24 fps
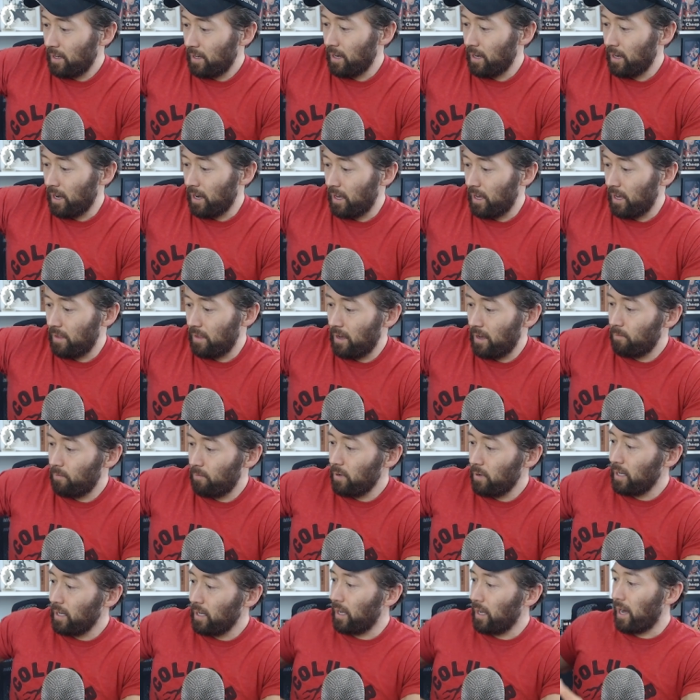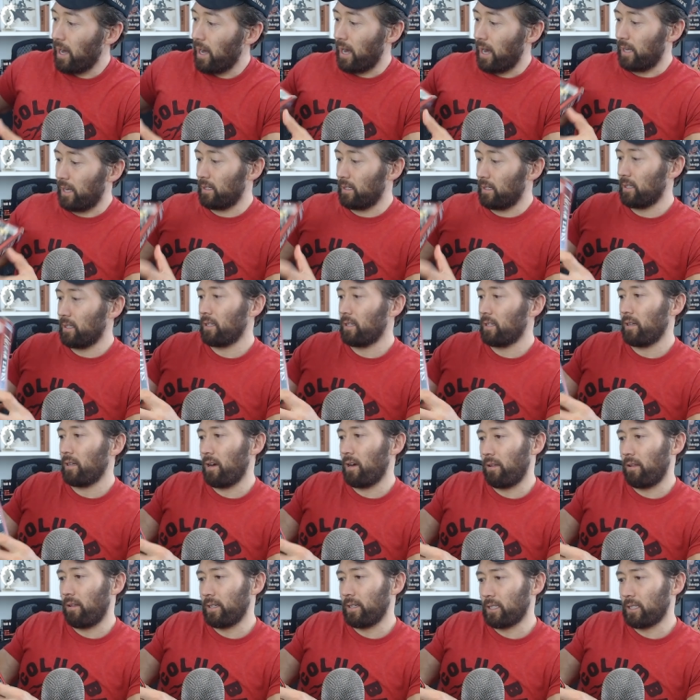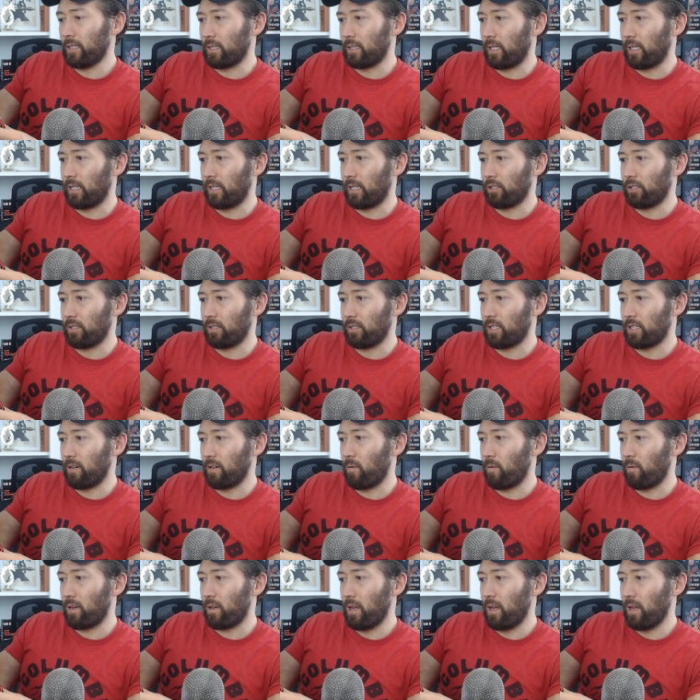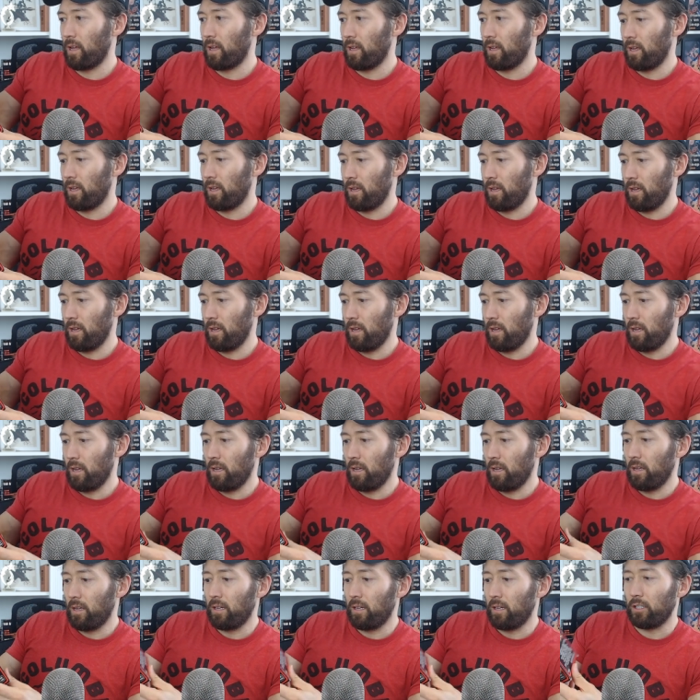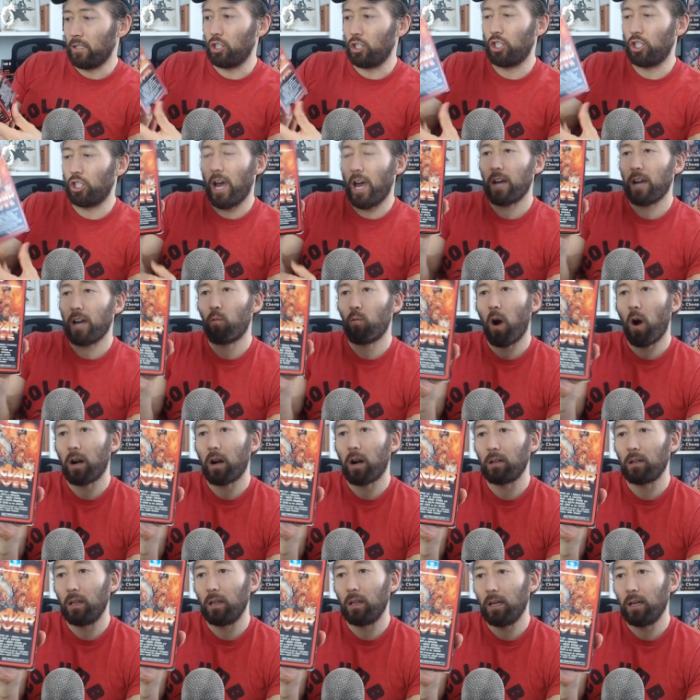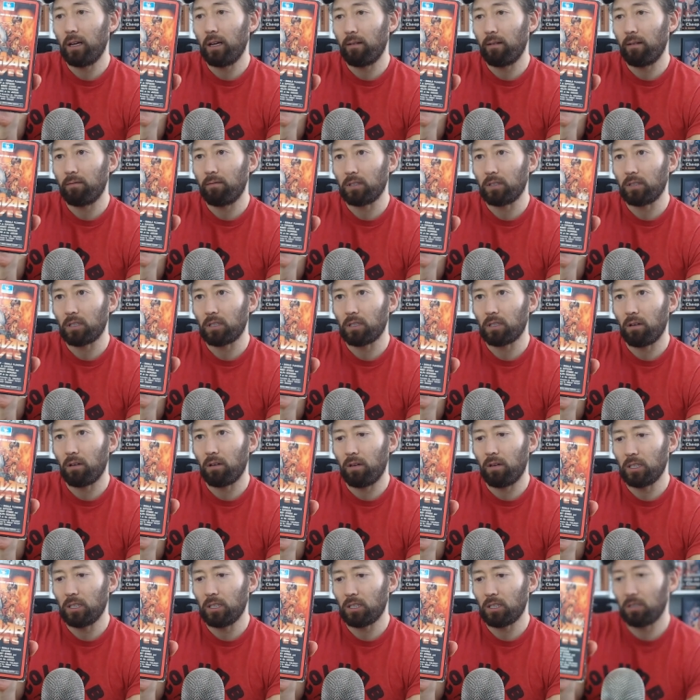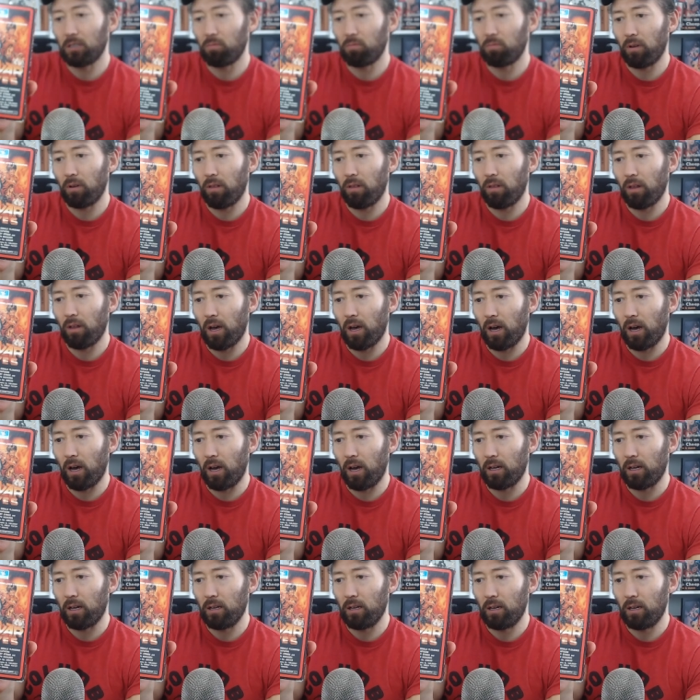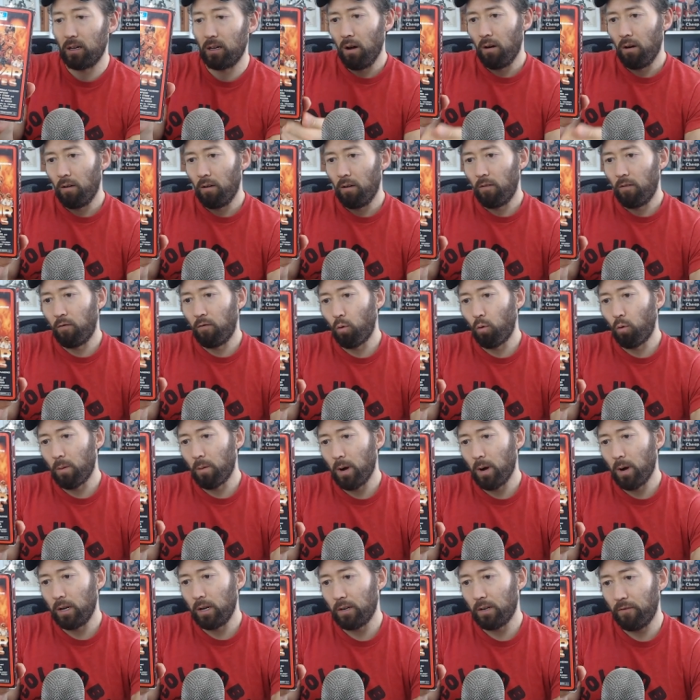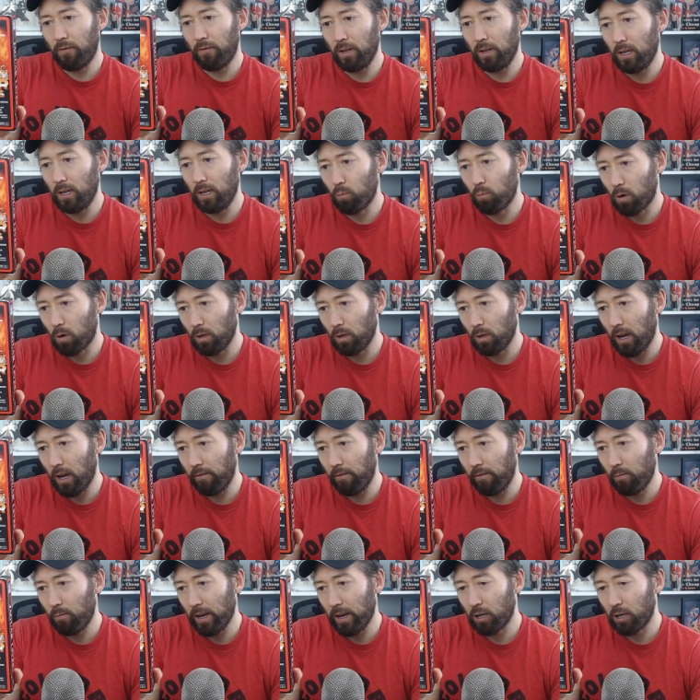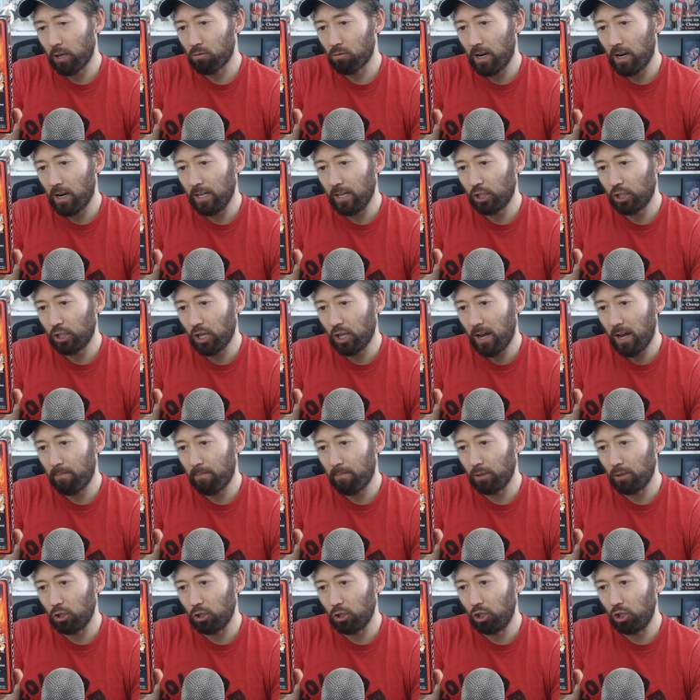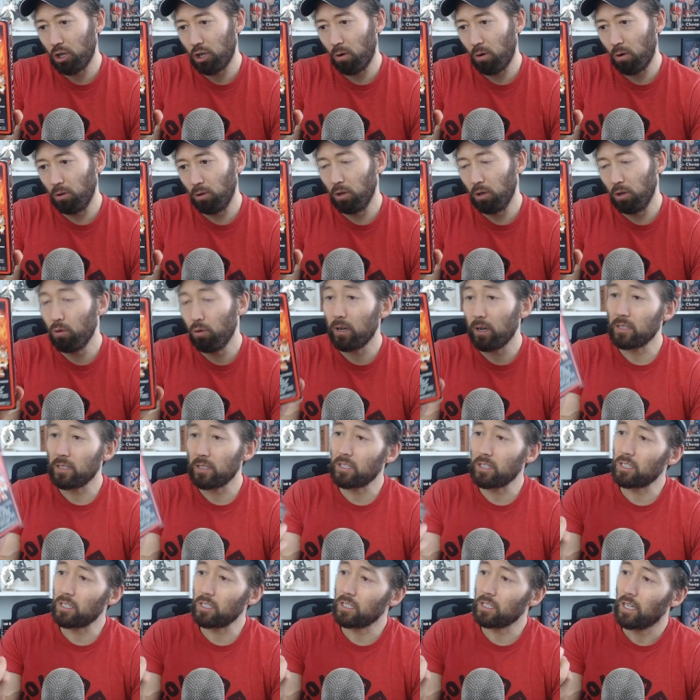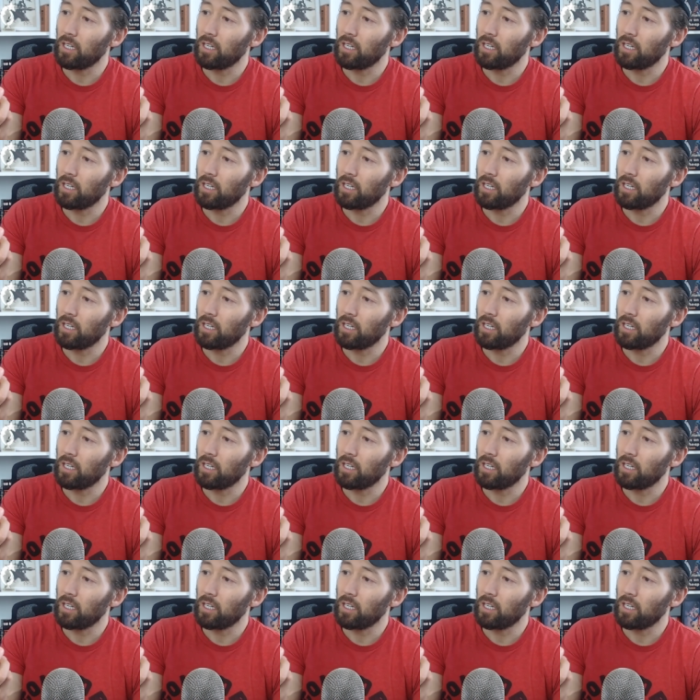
And then we got, oh, this is an interesting one. Jaguar Lives. This is with uh, former undefeated world heavyweight karate champ Joe Lewis.